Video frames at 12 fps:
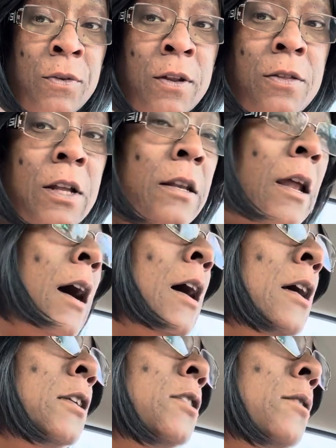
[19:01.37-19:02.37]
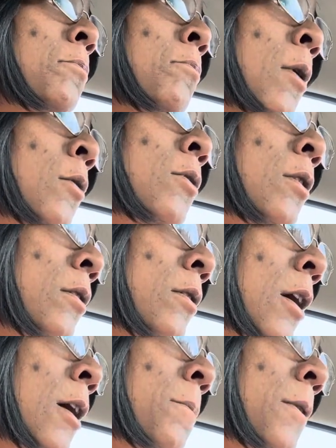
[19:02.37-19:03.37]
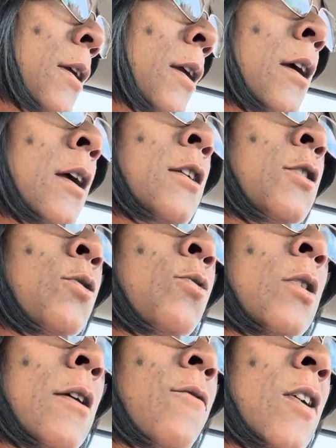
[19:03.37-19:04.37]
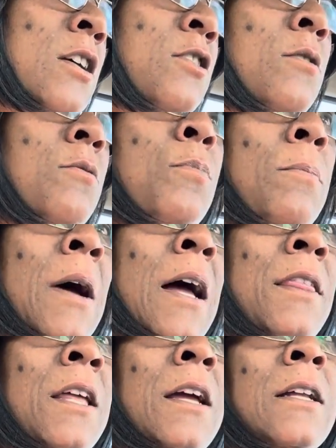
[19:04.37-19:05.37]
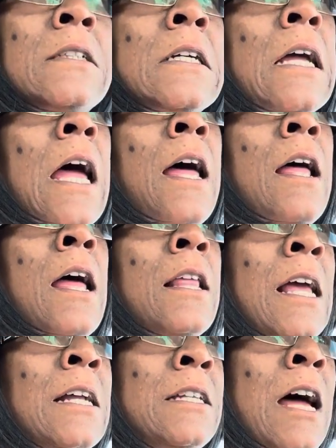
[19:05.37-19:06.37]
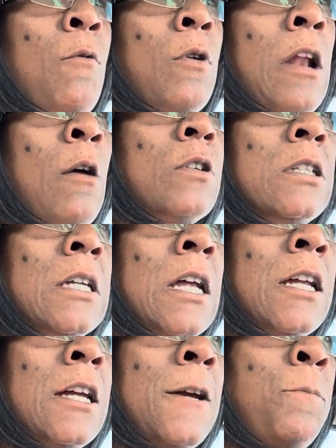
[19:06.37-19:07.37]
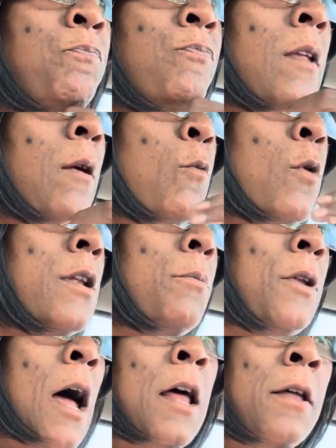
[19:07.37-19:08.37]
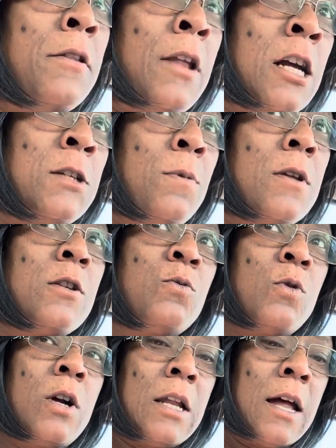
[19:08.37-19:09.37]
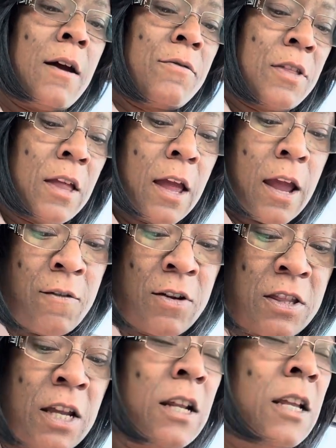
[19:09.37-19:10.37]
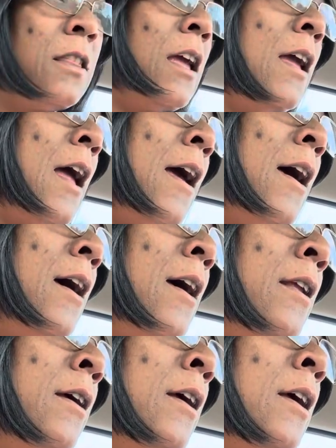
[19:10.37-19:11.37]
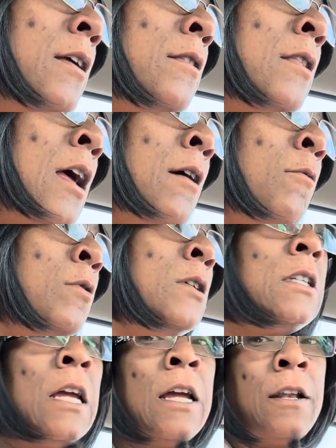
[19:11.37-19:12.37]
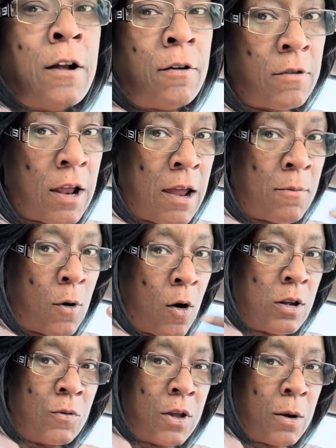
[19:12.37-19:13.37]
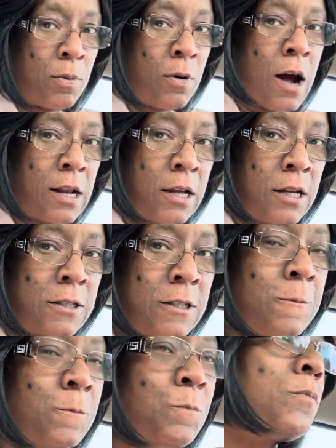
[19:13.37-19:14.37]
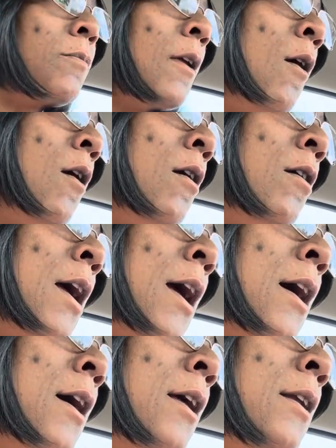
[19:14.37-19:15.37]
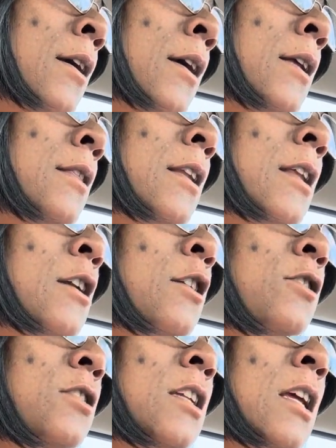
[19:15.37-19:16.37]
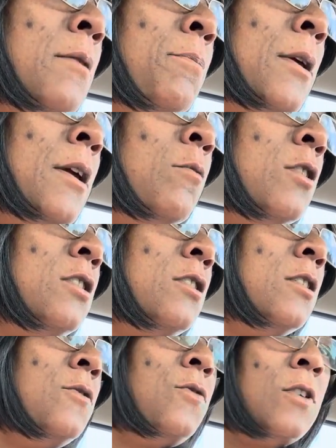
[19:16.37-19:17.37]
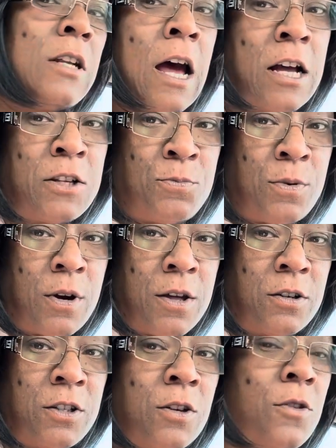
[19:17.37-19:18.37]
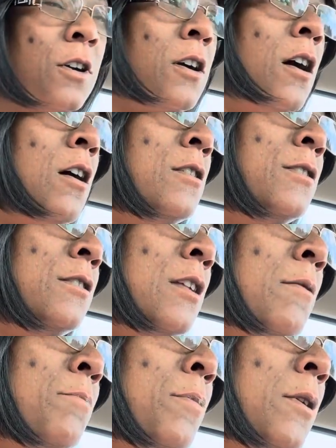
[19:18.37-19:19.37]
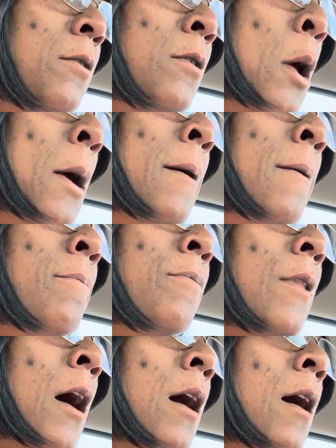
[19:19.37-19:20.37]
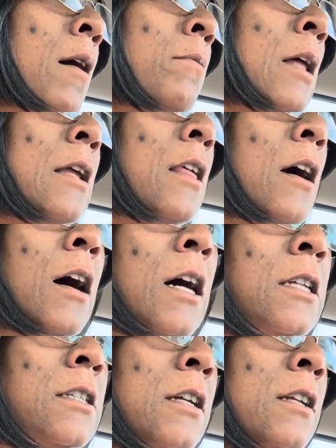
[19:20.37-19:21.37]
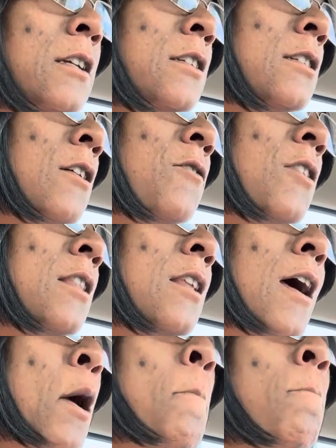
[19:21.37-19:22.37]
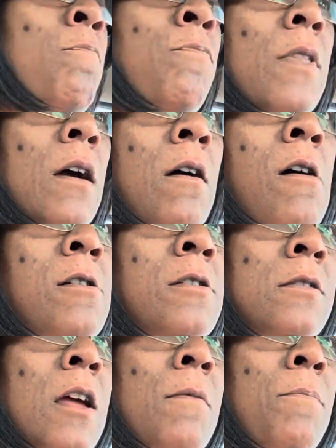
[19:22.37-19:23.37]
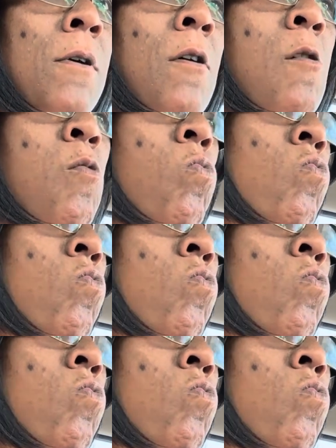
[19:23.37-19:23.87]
the Dodge Motor Company to an investor. But by then, at that time when they were selling it, when the Dodge brothers were alive, everything that they had that was in their name, all of their products, all had the letters DB, which stood for Dodge Brothers. So the cars that they built, like the Hudson and stuff like that, the cars that they built